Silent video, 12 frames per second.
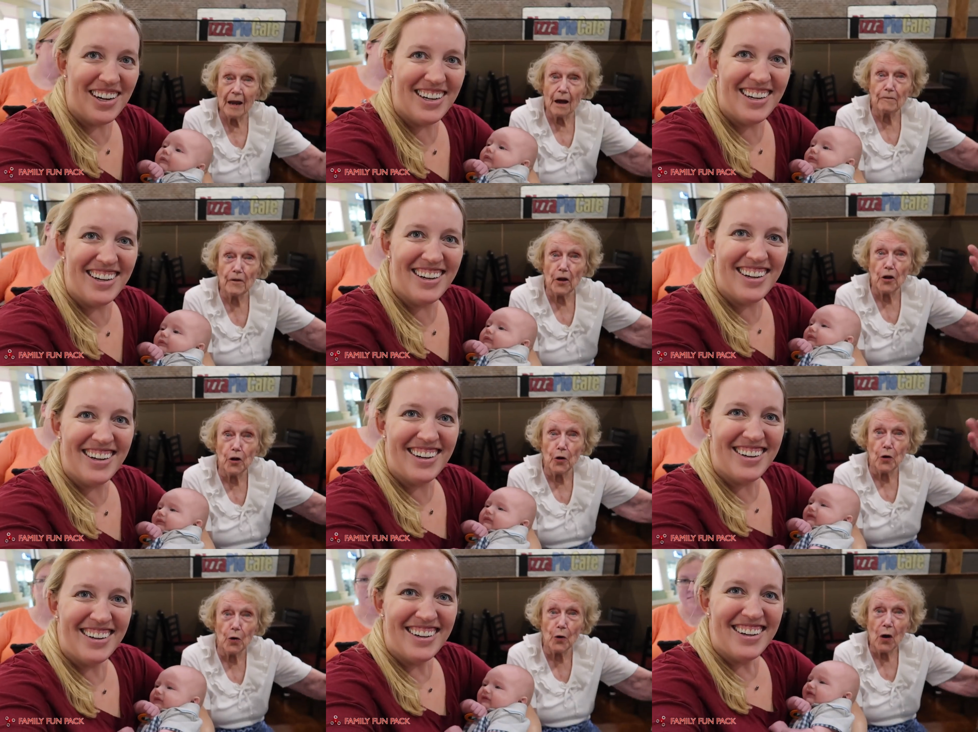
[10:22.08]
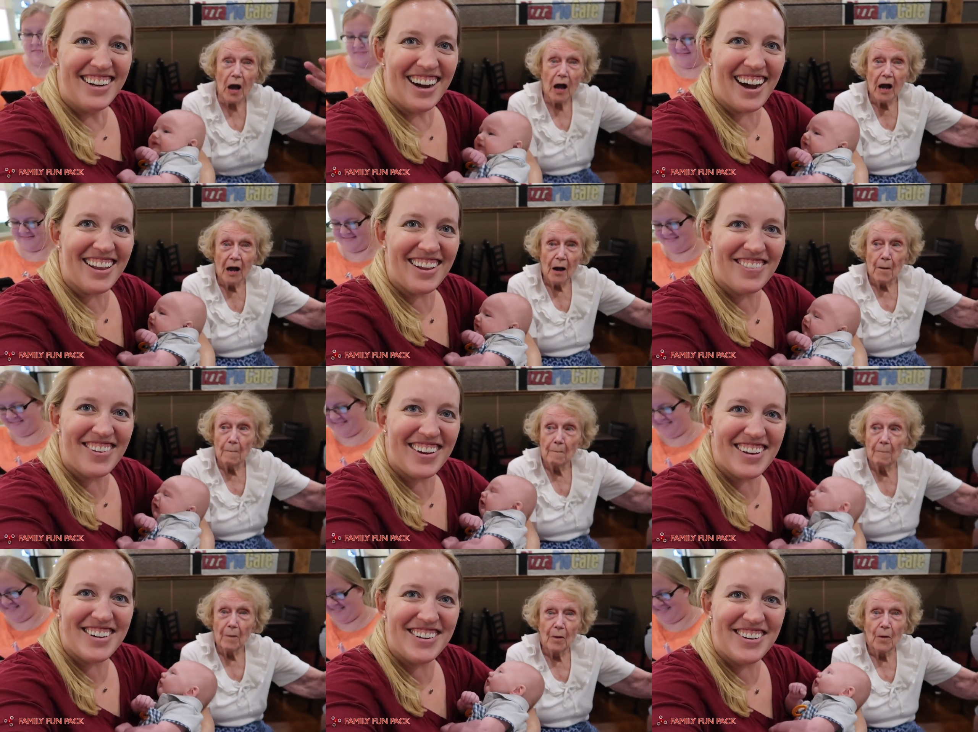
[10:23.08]
Speaker 1: I love you. I love
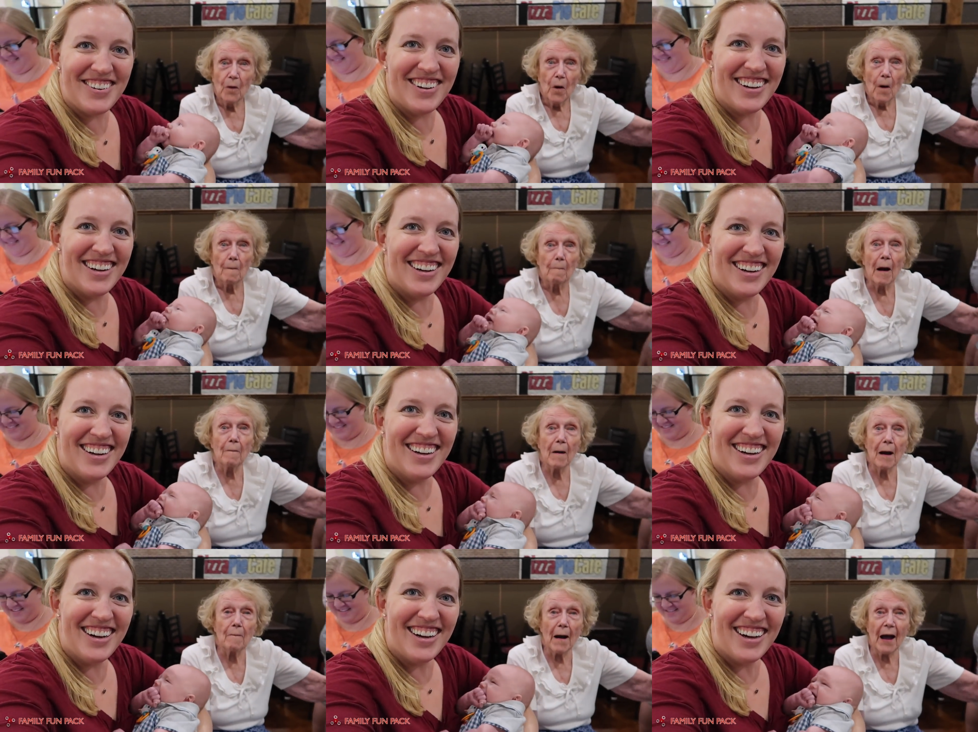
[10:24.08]
you. Bye bye